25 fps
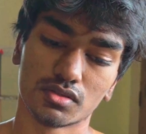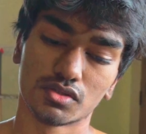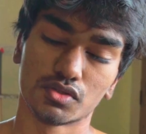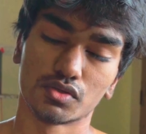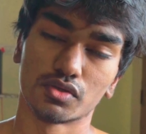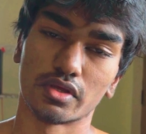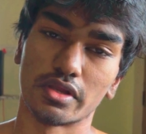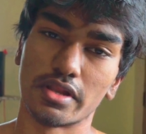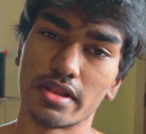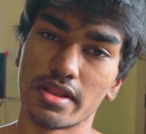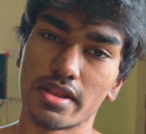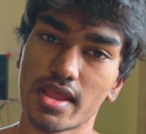So
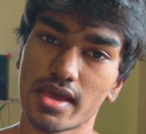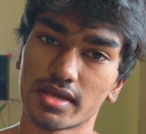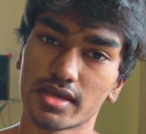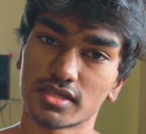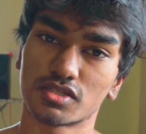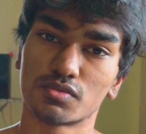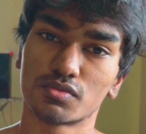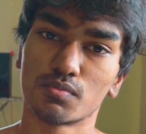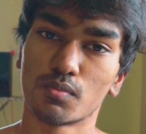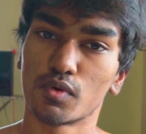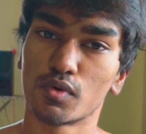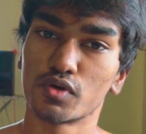the
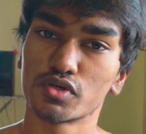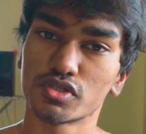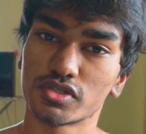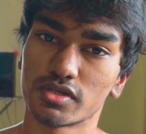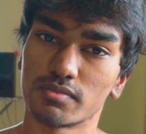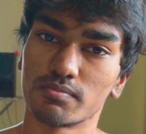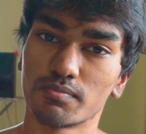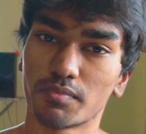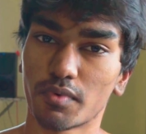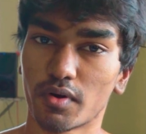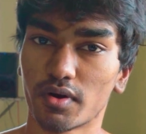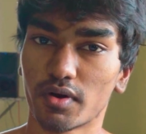next most
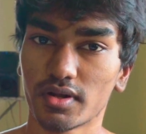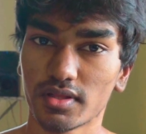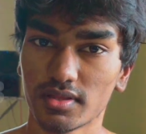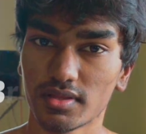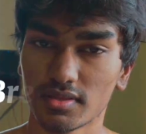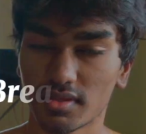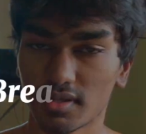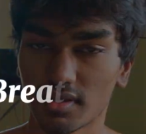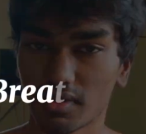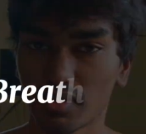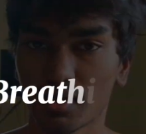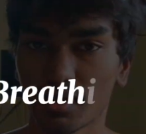
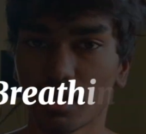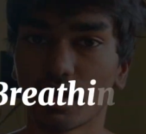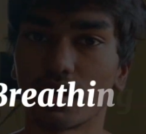important thing